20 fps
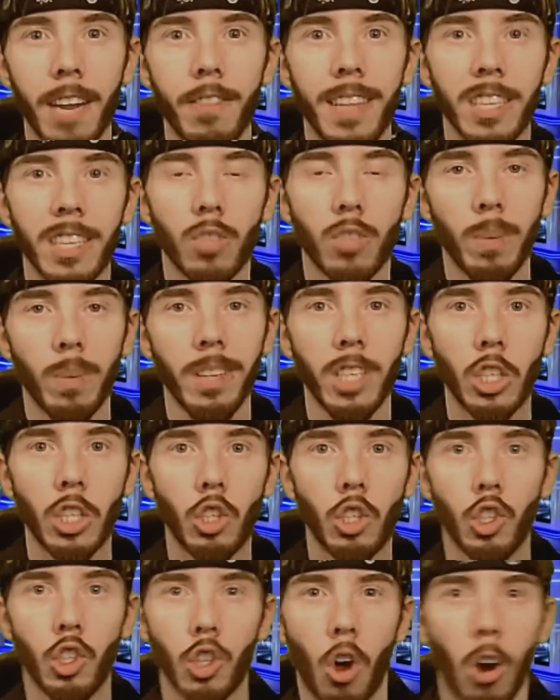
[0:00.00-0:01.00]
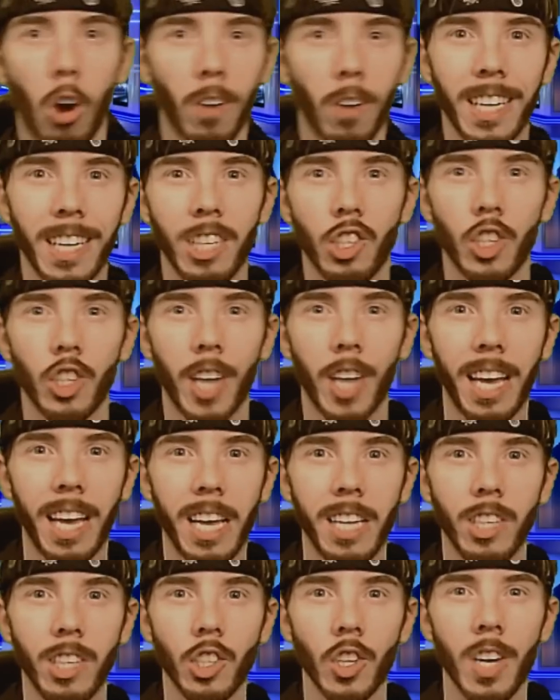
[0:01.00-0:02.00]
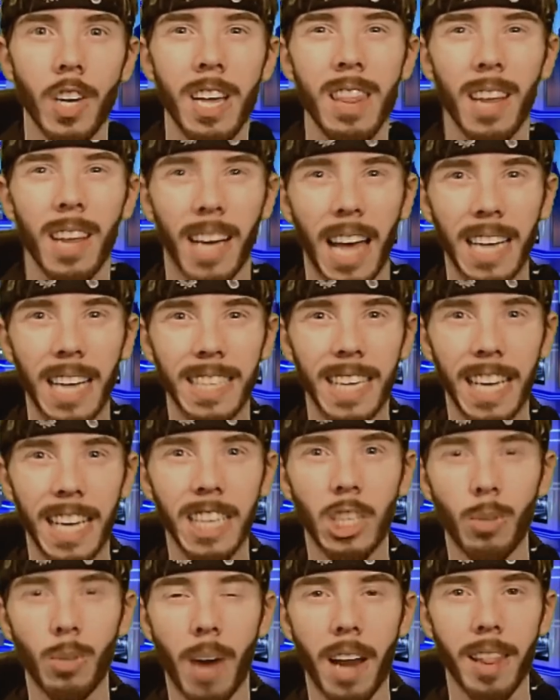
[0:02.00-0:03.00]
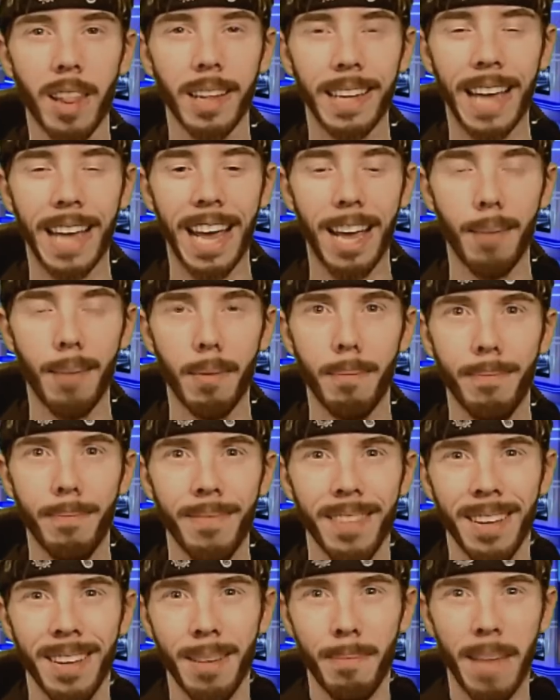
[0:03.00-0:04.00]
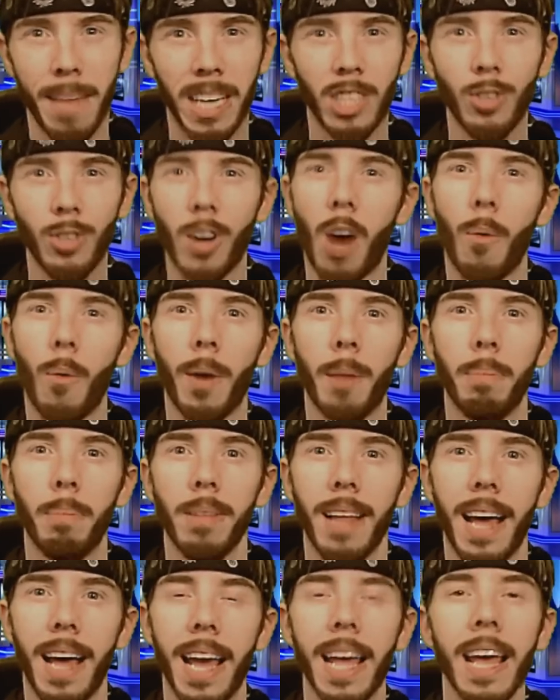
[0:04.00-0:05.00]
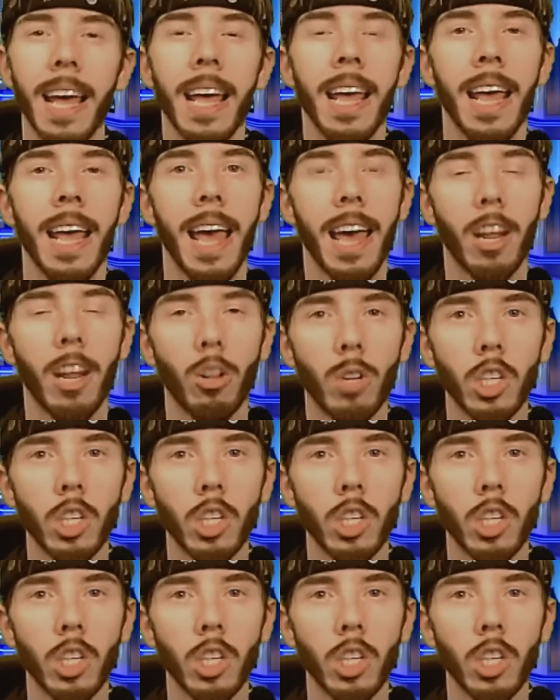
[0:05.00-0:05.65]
of this really jarring change, it kind of takes you out of the game and makes you not want to play, it'll